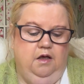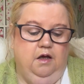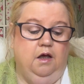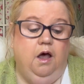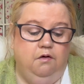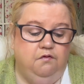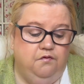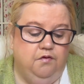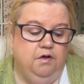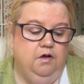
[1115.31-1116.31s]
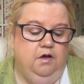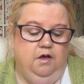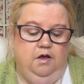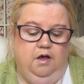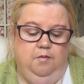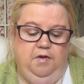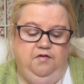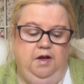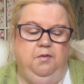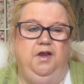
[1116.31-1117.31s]
cuff. If
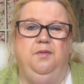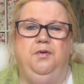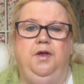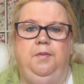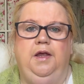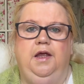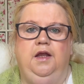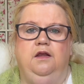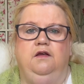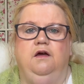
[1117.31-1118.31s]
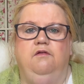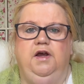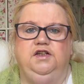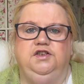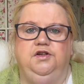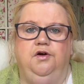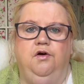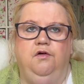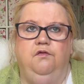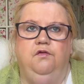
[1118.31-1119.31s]
anybody can point me in the direction
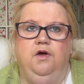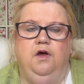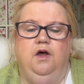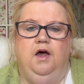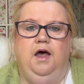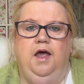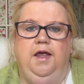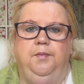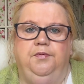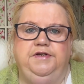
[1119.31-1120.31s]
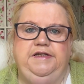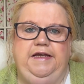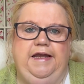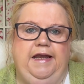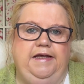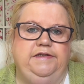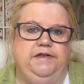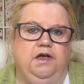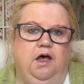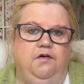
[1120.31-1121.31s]
of a pretty lace
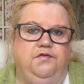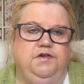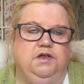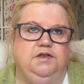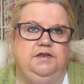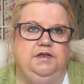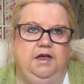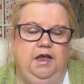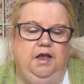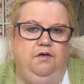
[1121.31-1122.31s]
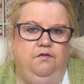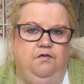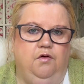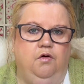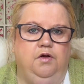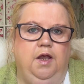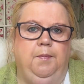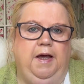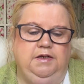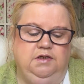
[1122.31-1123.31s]
cuffed sleeve on a
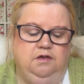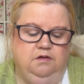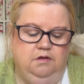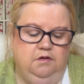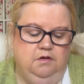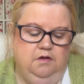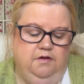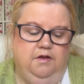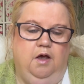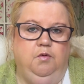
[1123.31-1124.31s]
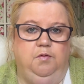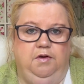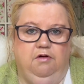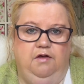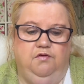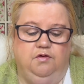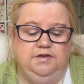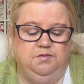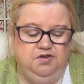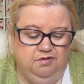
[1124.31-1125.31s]
pattern, I would be grateful because
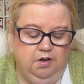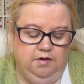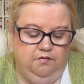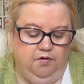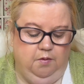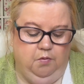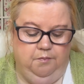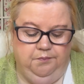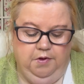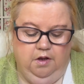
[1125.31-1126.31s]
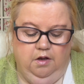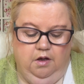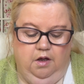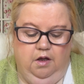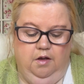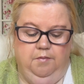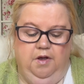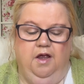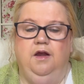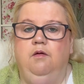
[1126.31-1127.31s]
I'm struggling to find one.
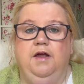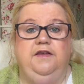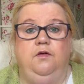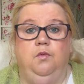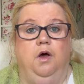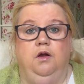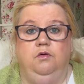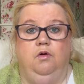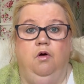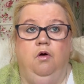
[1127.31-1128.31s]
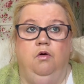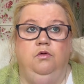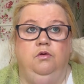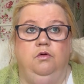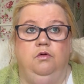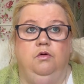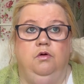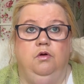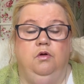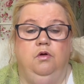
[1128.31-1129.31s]
I know I did one on
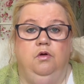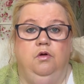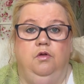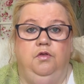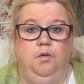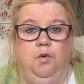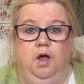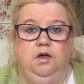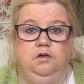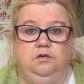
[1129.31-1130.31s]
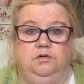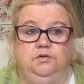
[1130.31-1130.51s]
the one